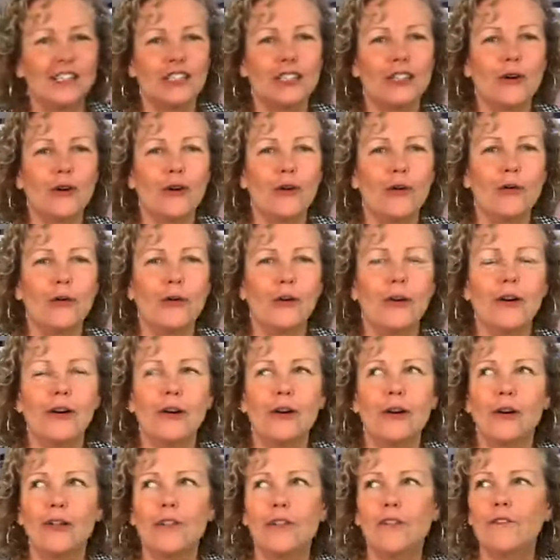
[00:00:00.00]
So
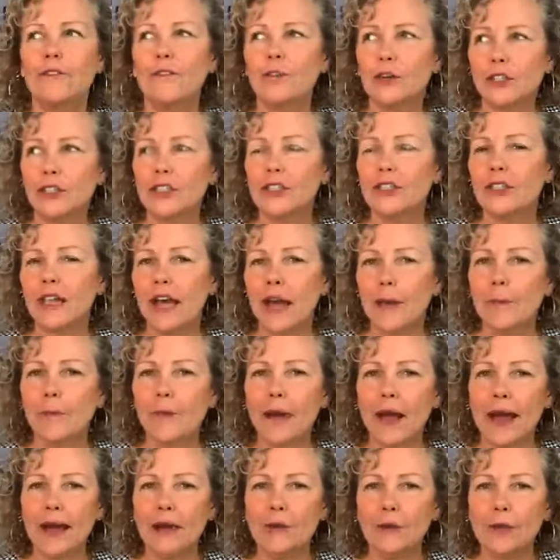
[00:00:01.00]
the first step,
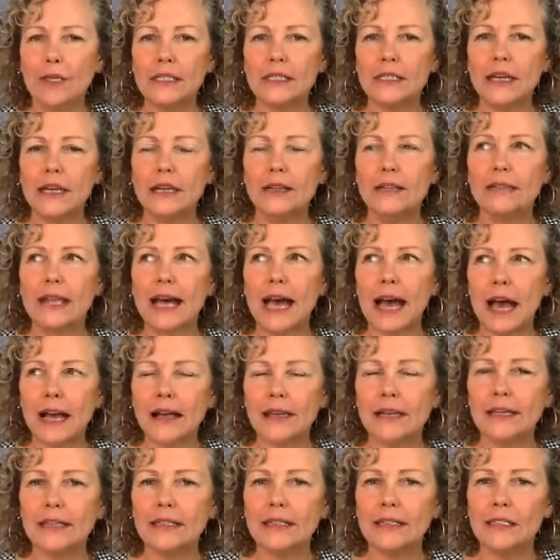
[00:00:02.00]
right, was that
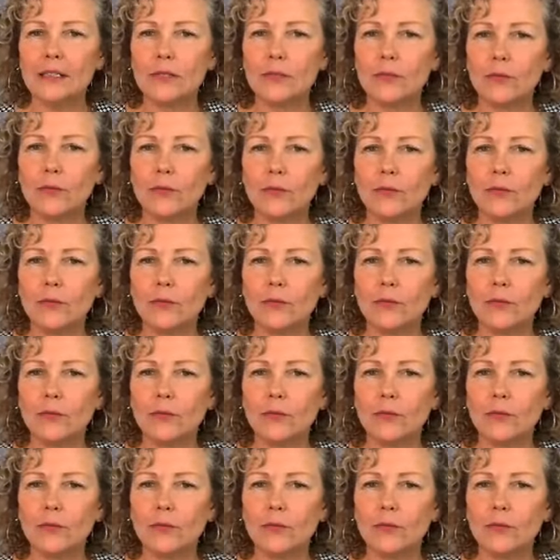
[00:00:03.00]
Atkins